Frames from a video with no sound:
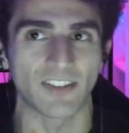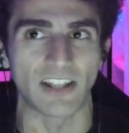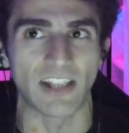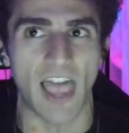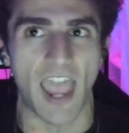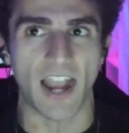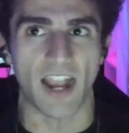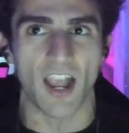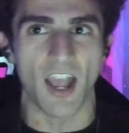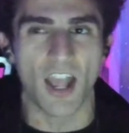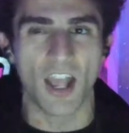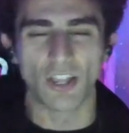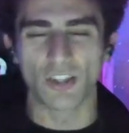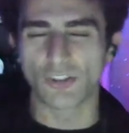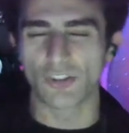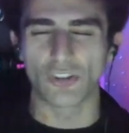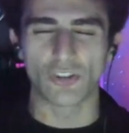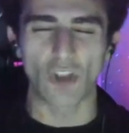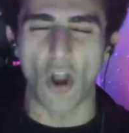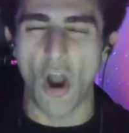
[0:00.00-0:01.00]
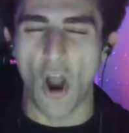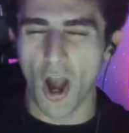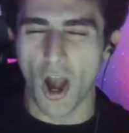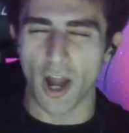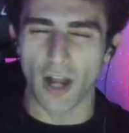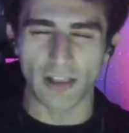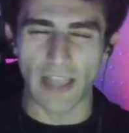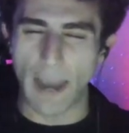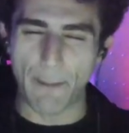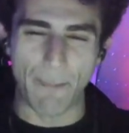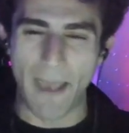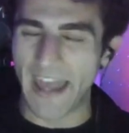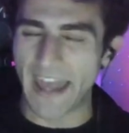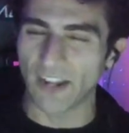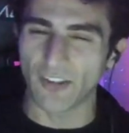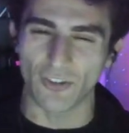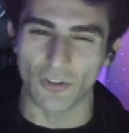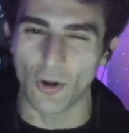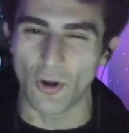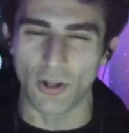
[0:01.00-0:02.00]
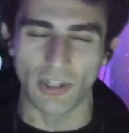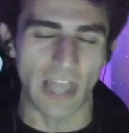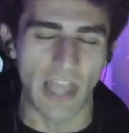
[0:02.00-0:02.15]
to like star like pedestal.